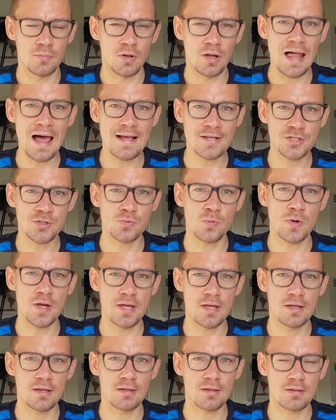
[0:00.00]
Last
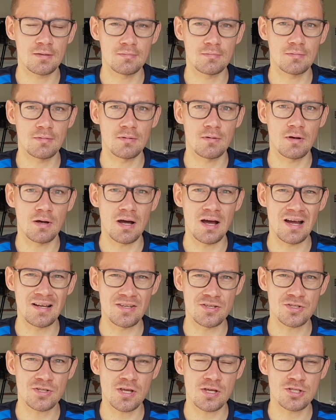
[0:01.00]
week, I
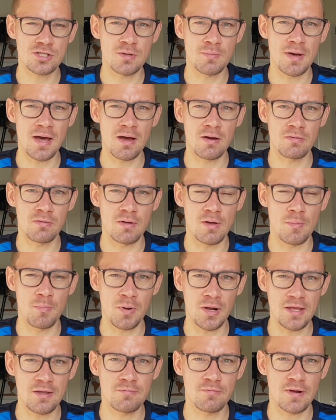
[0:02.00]
discussed about the
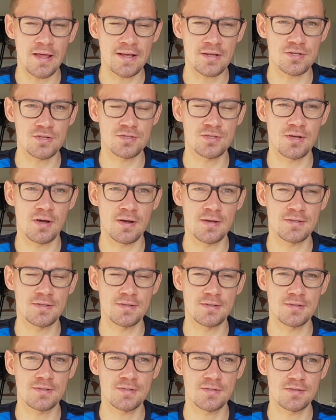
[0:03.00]
playful
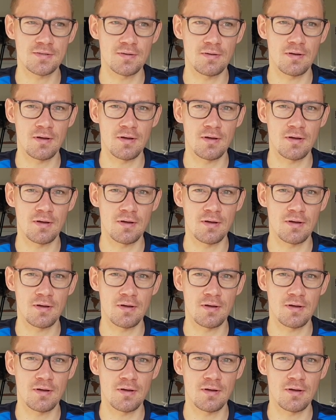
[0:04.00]
exercises